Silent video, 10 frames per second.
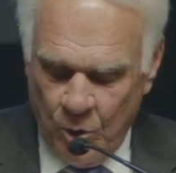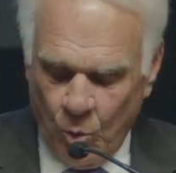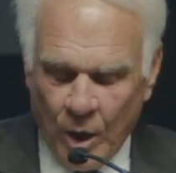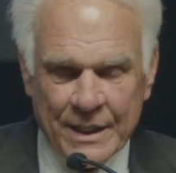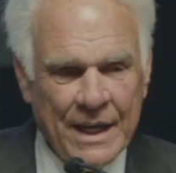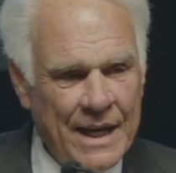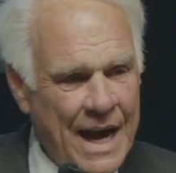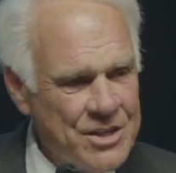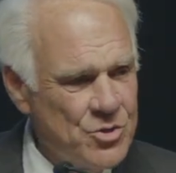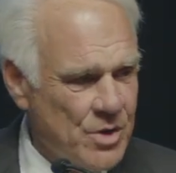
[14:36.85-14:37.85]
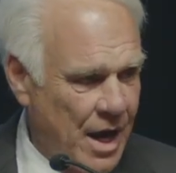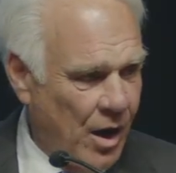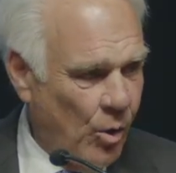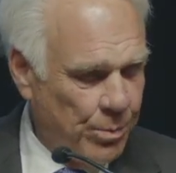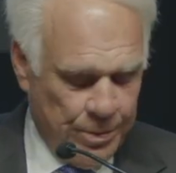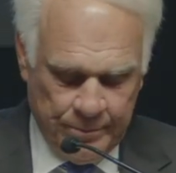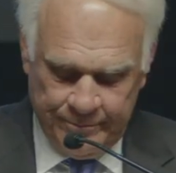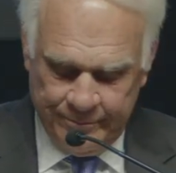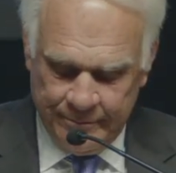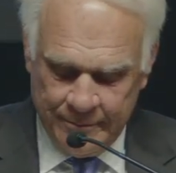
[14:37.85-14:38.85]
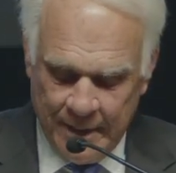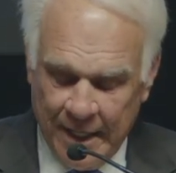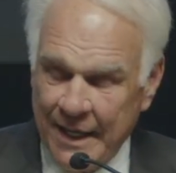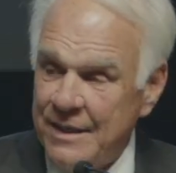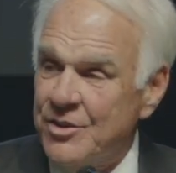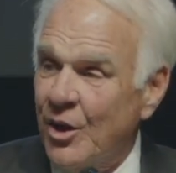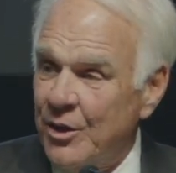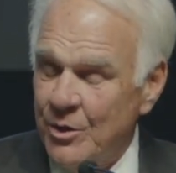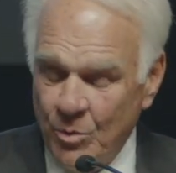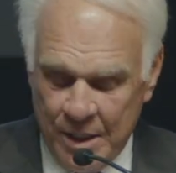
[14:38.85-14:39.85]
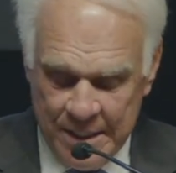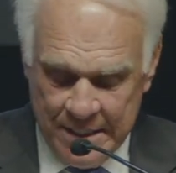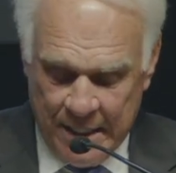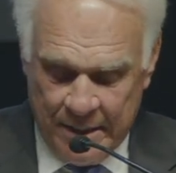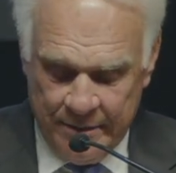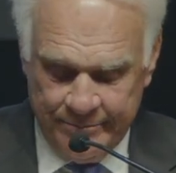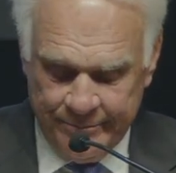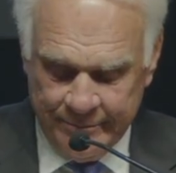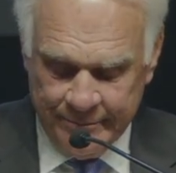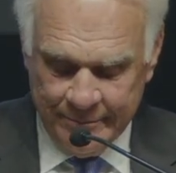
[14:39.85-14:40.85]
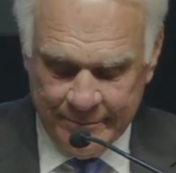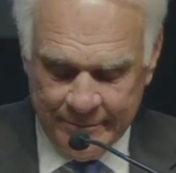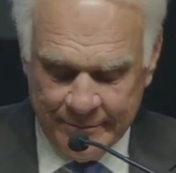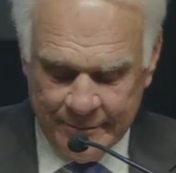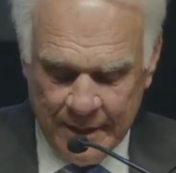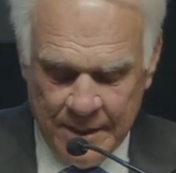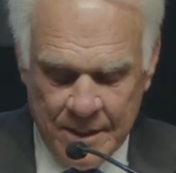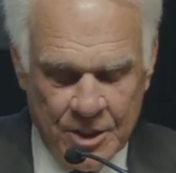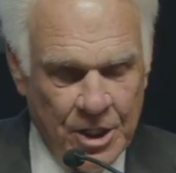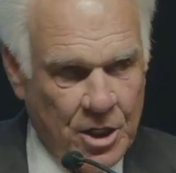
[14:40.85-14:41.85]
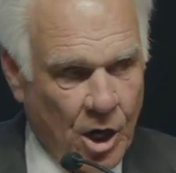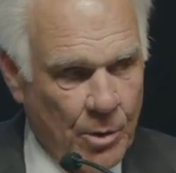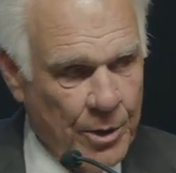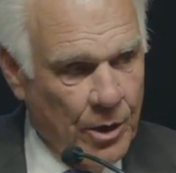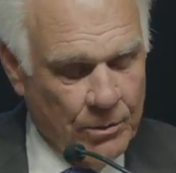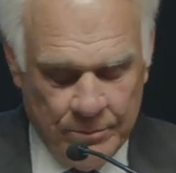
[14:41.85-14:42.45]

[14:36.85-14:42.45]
What can I do to help? And I can tell you what he did. Guy Carbonneau,